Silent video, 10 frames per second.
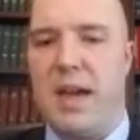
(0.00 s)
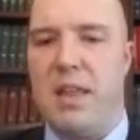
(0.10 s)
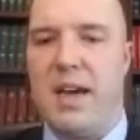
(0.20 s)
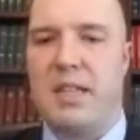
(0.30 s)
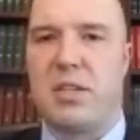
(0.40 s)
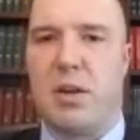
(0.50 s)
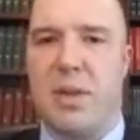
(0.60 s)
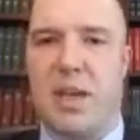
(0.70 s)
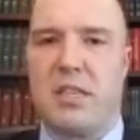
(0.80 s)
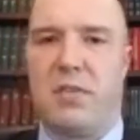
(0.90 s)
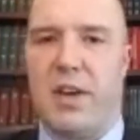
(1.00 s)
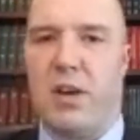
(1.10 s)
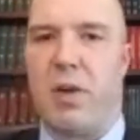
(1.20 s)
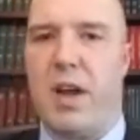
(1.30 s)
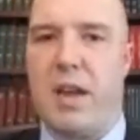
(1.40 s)
that that's our biggest
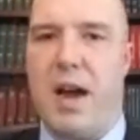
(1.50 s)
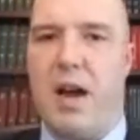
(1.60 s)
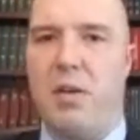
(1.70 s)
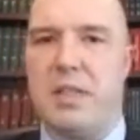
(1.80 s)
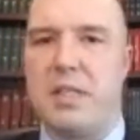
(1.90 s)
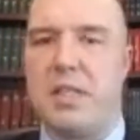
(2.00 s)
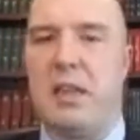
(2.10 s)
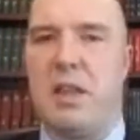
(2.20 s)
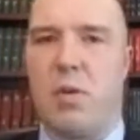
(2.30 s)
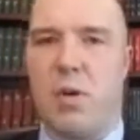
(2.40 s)
fear right now in seeing lower